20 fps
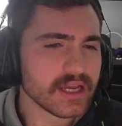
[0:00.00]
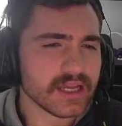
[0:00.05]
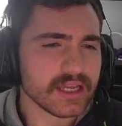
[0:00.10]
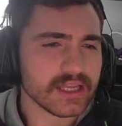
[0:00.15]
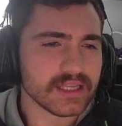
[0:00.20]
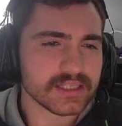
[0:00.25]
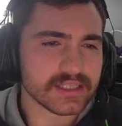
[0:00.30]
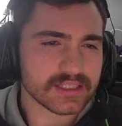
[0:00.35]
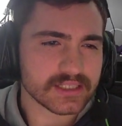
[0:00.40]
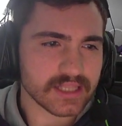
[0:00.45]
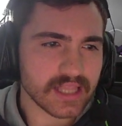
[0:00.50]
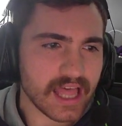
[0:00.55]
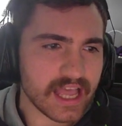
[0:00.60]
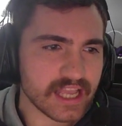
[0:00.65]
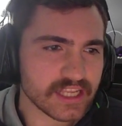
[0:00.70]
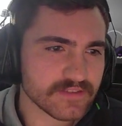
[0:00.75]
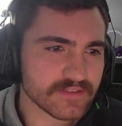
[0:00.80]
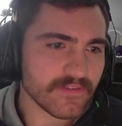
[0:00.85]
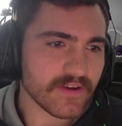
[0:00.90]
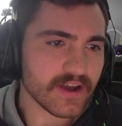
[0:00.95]
His
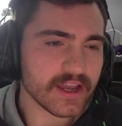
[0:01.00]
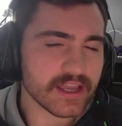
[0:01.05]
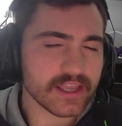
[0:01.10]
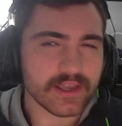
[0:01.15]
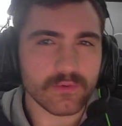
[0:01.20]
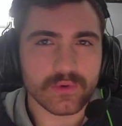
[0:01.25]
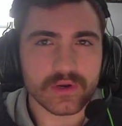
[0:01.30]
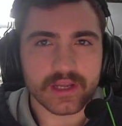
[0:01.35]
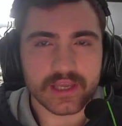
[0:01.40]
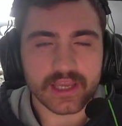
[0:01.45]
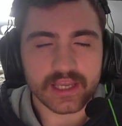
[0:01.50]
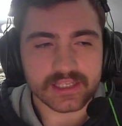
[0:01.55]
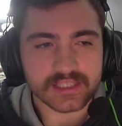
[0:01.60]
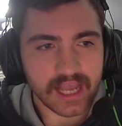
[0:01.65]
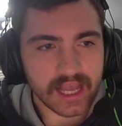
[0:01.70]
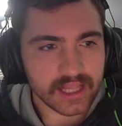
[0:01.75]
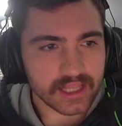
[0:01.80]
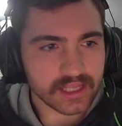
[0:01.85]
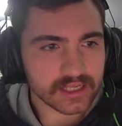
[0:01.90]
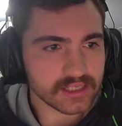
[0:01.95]
last fight, he went against
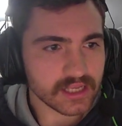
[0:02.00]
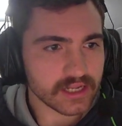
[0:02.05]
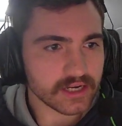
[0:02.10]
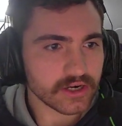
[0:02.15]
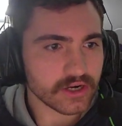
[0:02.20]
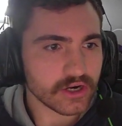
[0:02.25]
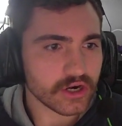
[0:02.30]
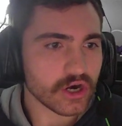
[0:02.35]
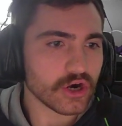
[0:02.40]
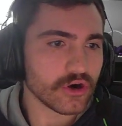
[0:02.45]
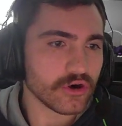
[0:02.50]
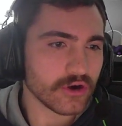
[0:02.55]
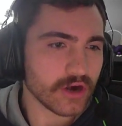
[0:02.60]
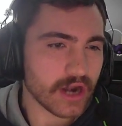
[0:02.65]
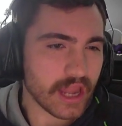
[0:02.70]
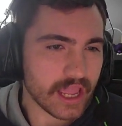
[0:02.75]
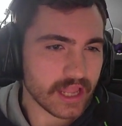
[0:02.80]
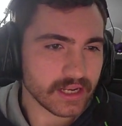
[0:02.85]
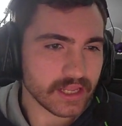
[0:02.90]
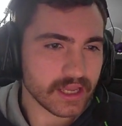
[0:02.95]
Alexander
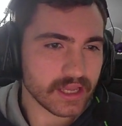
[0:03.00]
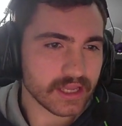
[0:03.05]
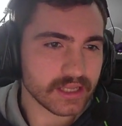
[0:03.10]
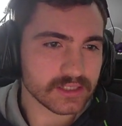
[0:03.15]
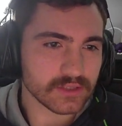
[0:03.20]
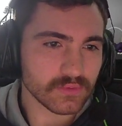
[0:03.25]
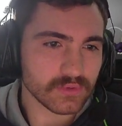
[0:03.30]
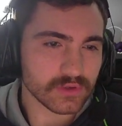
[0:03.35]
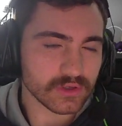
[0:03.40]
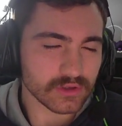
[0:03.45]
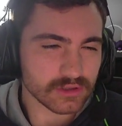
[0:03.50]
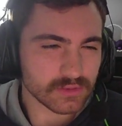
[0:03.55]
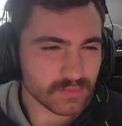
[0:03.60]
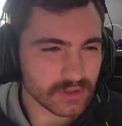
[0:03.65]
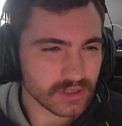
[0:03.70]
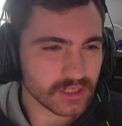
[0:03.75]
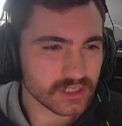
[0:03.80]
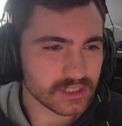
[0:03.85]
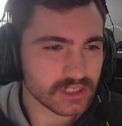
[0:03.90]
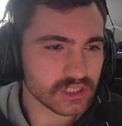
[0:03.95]
Hernandez. He went to a
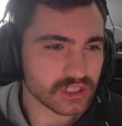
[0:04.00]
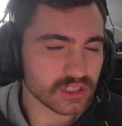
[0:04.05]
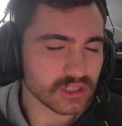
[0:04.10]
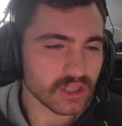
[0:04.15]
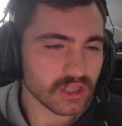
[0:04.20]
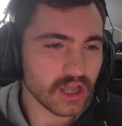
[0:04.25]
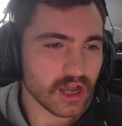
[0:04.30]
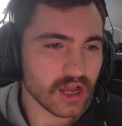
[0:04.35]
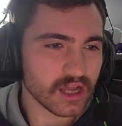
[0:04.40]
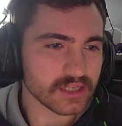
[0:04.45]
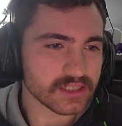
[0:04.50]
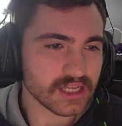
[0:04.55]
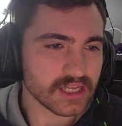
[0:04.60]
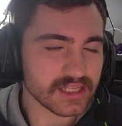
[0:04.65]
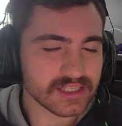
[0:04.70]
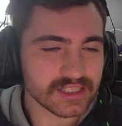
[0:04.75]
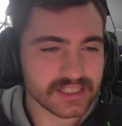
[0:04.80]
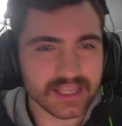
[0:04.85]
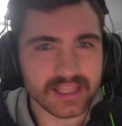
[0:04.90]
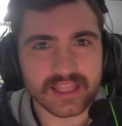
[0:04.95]
split decision loss.
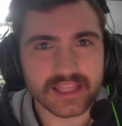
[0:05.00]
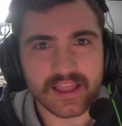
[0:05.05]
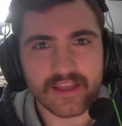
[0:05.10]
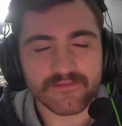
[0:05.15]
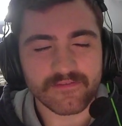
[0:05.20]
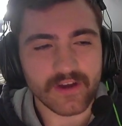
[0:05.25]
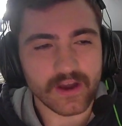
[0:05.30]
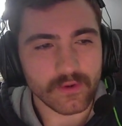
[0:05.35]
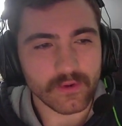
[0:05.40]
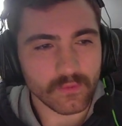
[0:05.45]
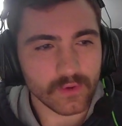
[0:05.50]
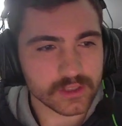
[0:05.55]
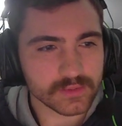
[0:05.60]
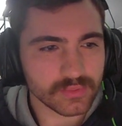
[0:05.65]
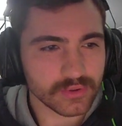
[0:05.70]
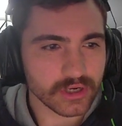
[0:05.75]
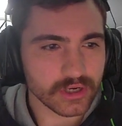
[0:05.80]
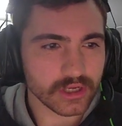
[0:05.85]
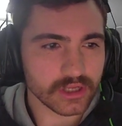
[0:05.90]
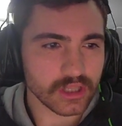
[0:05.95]
I'd say that fight was
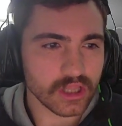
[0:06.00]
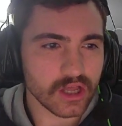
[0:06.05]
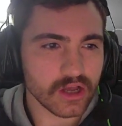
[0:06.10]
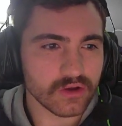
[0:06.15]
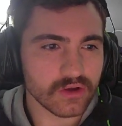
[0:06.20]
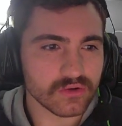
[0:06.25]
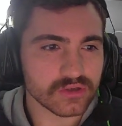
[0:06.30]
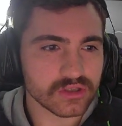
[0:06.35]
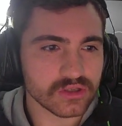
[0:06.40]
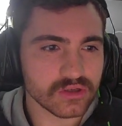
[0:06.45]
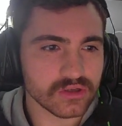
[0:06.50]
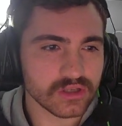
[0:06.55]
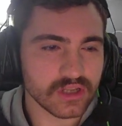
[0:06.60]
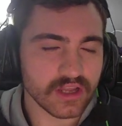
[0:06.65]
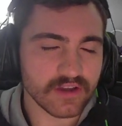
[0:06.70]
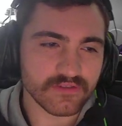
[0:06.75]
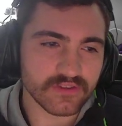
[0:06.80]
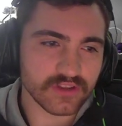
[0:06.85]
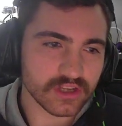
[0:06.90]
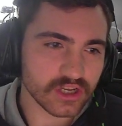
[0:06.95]
pretty close. You
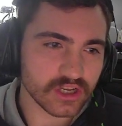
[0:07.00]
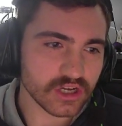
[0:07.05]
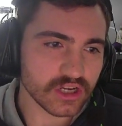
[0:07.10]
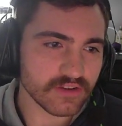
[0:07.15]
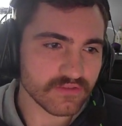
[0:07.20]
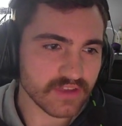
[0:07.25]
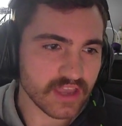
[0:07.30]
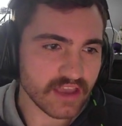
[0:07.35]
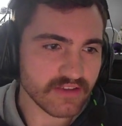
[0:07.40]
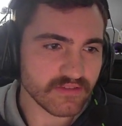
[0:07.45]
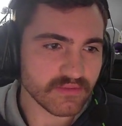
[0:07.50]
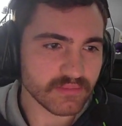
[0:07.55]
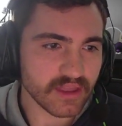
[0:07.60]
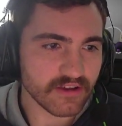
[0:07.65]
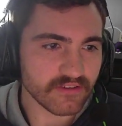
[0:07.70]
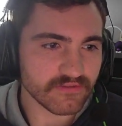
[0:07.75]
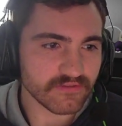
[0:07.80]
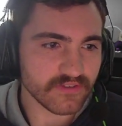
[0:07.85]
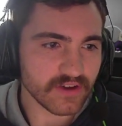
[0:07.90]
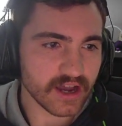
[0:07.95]
definitely could have gave him
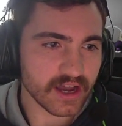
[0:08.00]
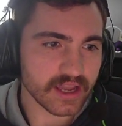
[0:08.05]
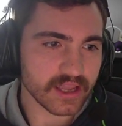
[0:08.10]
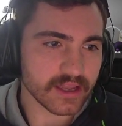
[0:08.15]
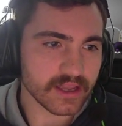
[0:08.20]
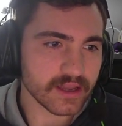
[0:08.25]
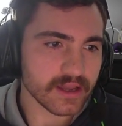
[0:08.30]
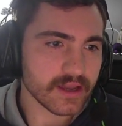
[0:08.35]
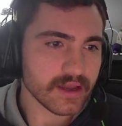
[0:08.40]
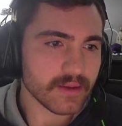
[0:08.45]
that fight.